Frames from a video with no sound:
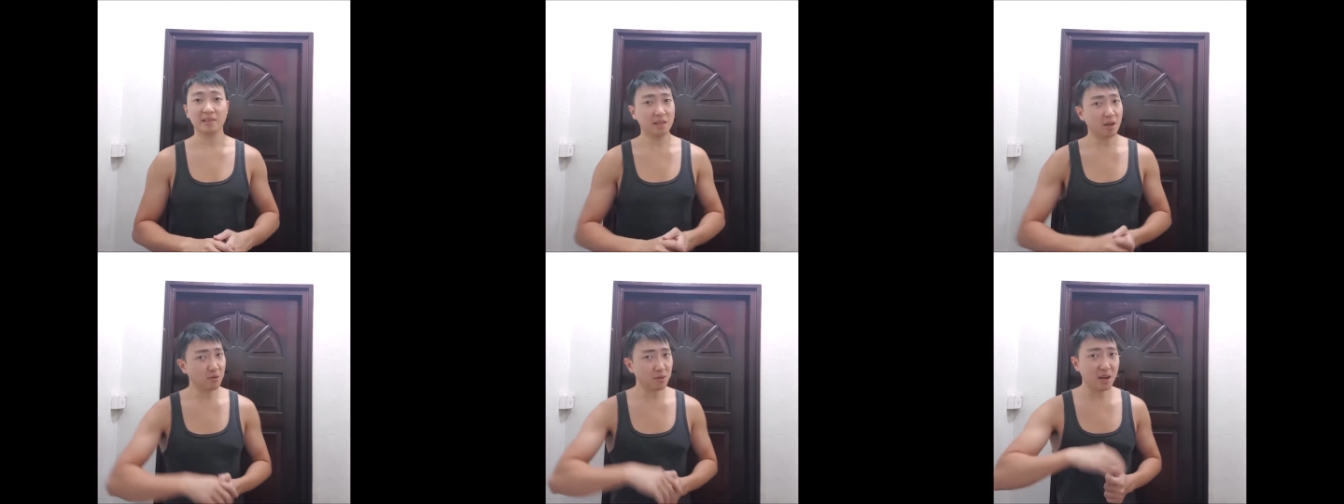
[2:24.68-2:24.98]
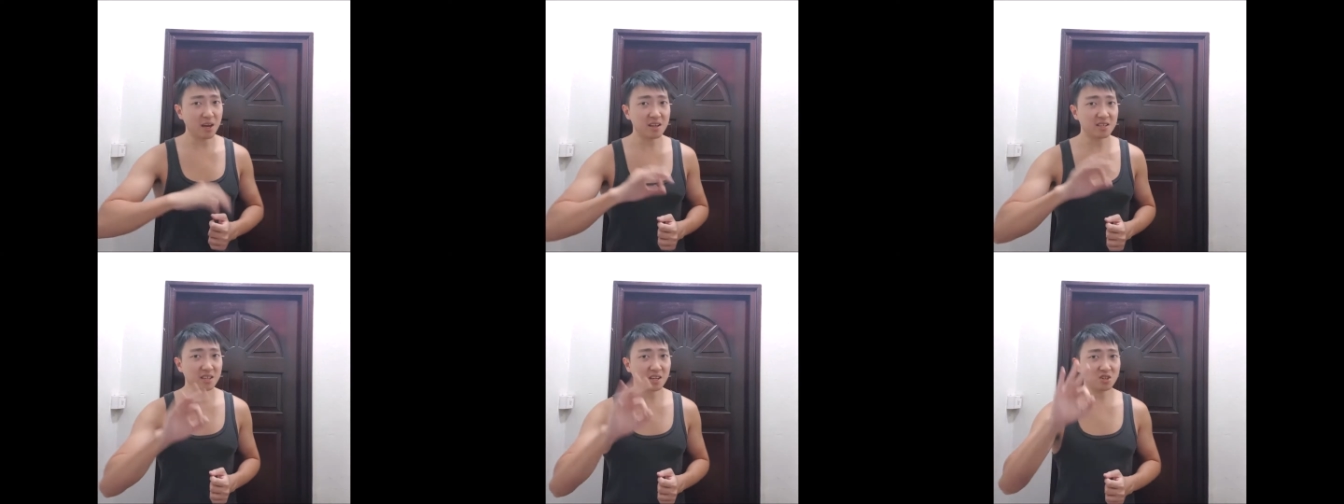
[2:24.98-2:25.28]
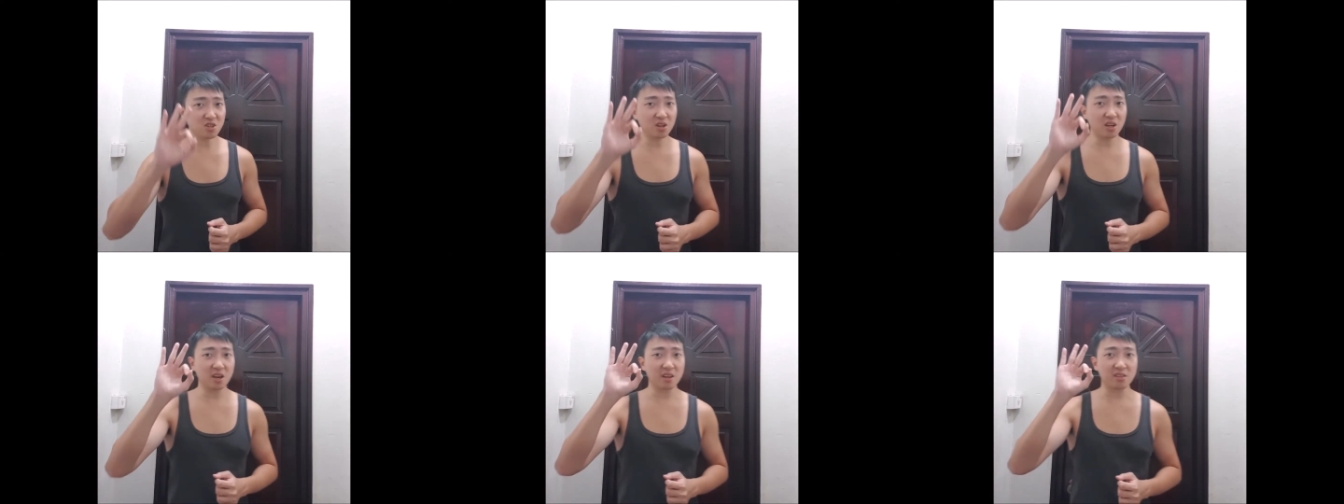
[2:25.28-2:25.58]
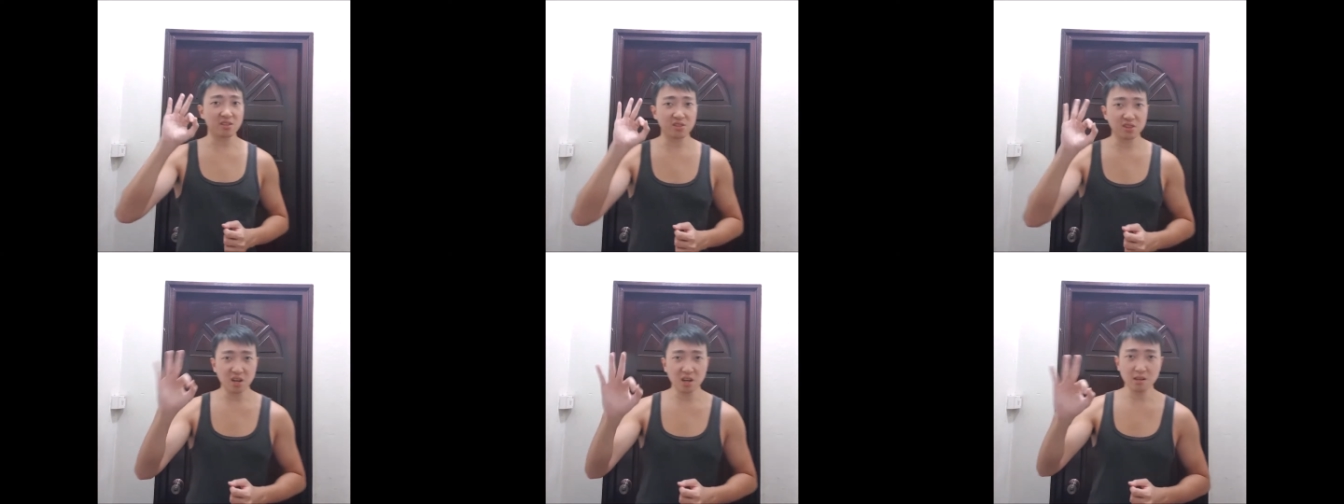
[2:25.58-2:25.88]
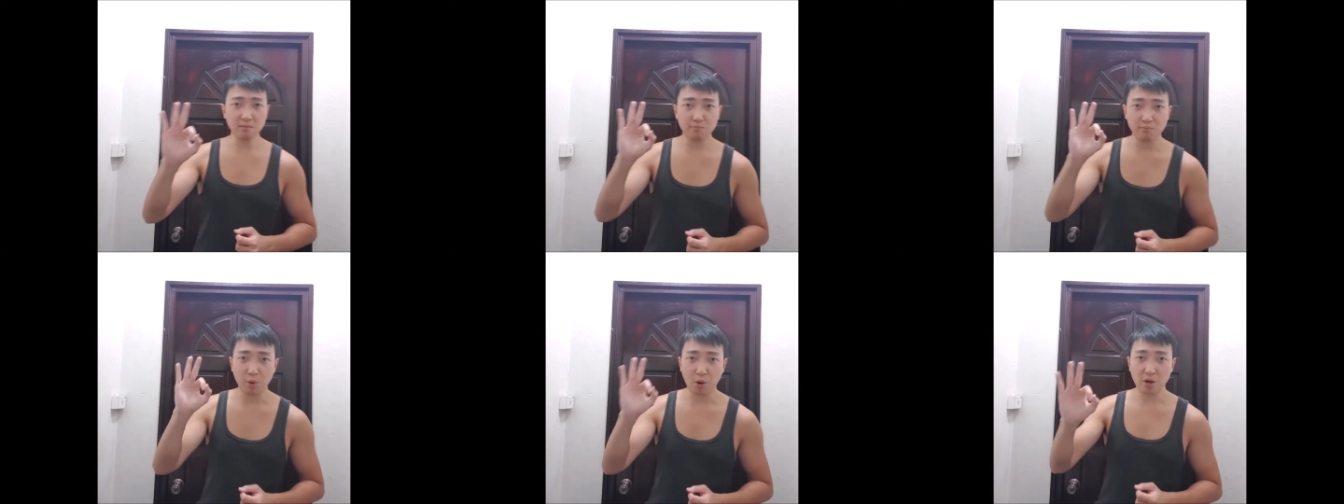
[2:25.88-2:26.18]
Now there is actually a
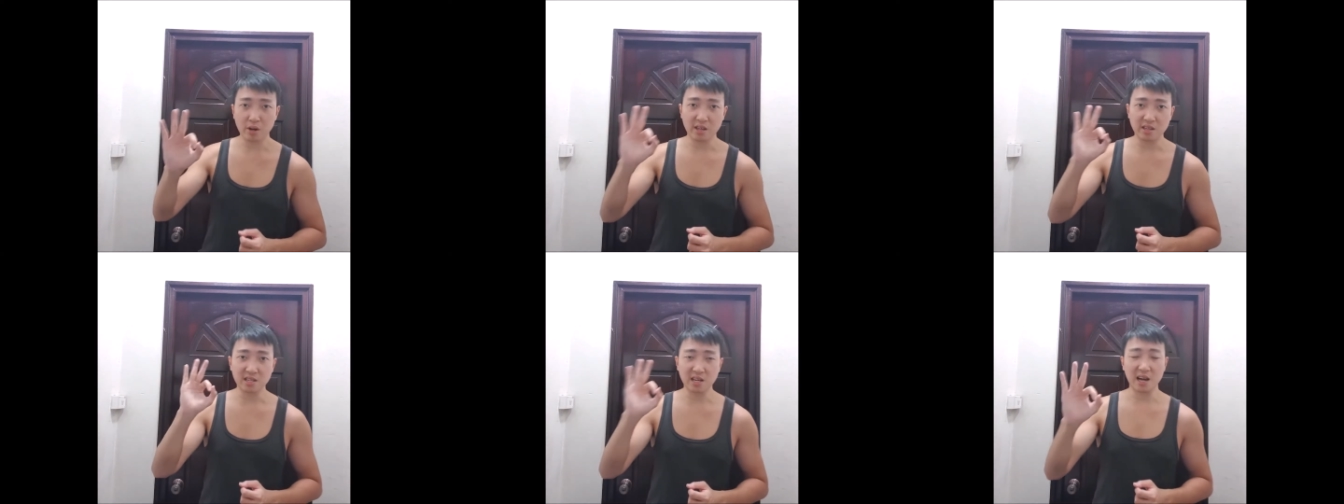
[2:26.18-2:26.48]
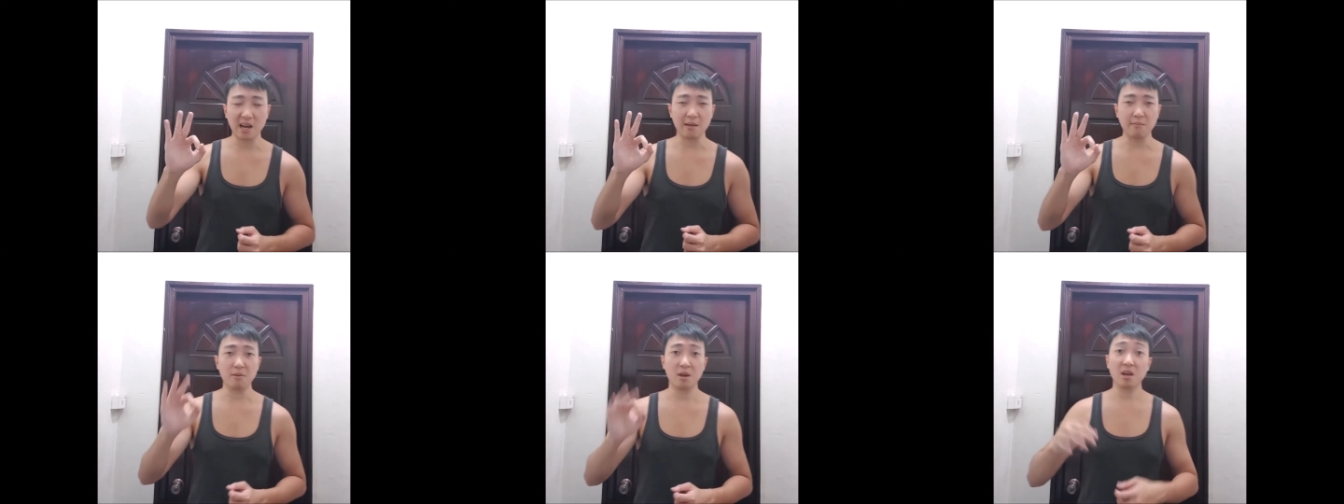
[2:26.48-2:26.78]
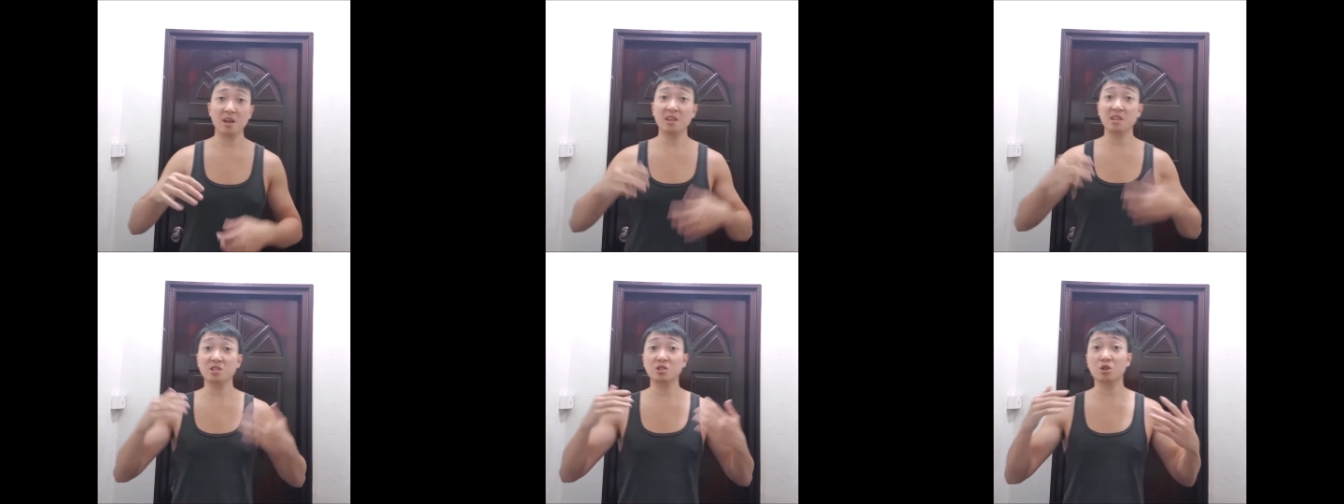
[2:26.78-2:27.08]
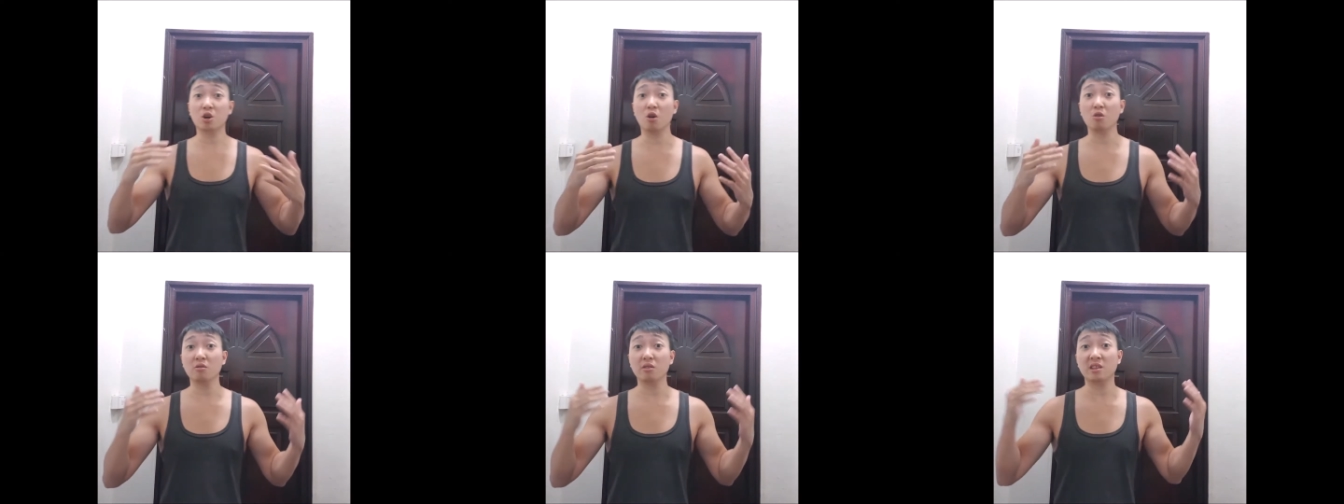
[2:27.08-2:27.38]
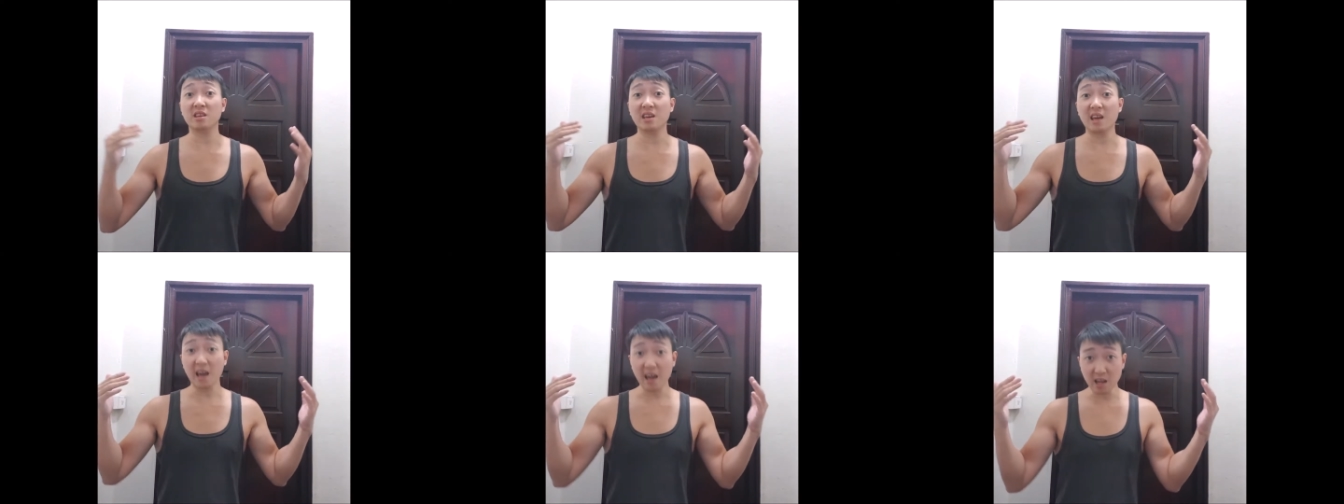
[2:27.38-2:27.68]
third body type. It is called
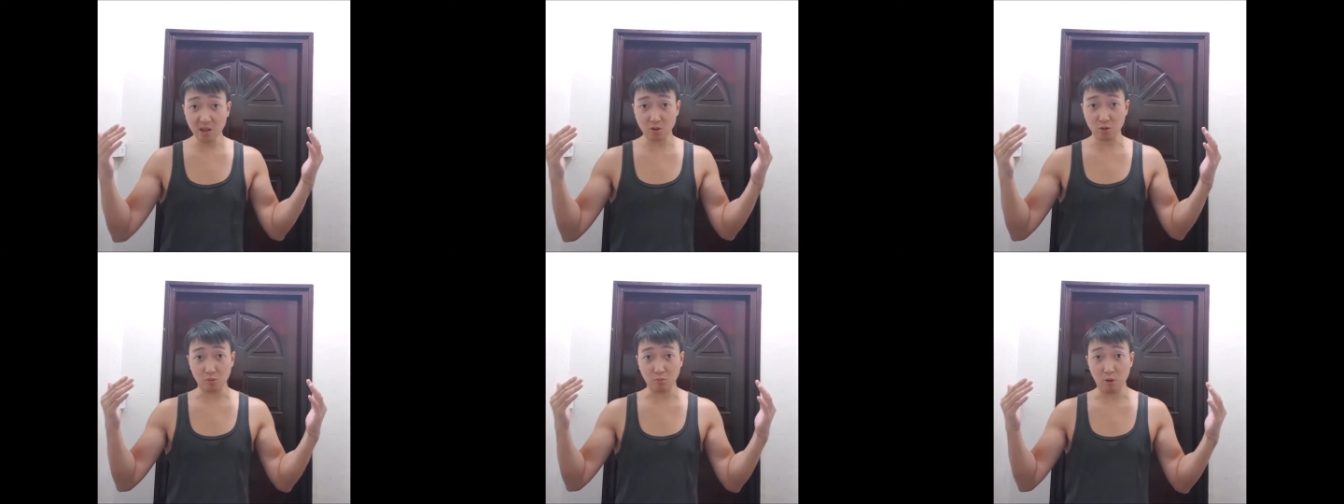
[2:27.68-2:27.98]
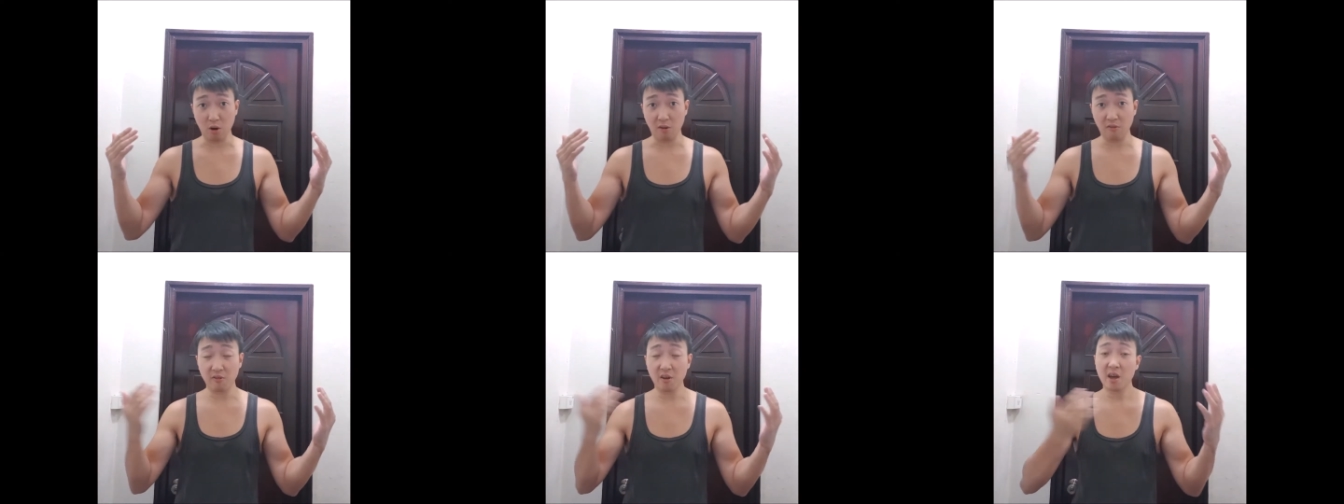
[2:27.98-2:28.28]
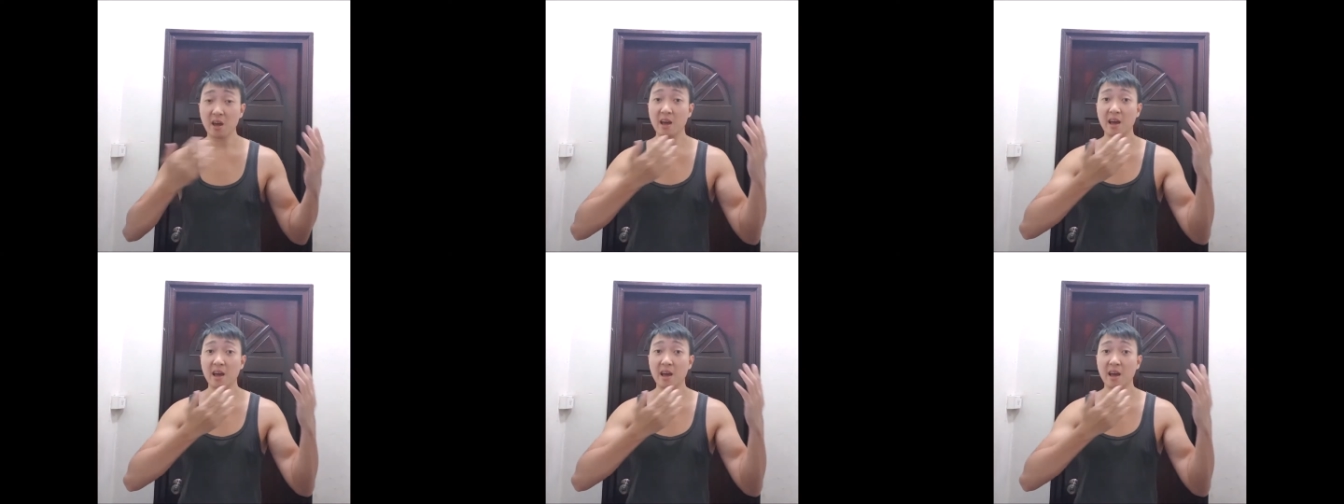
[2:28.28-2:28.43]
the ectomorph.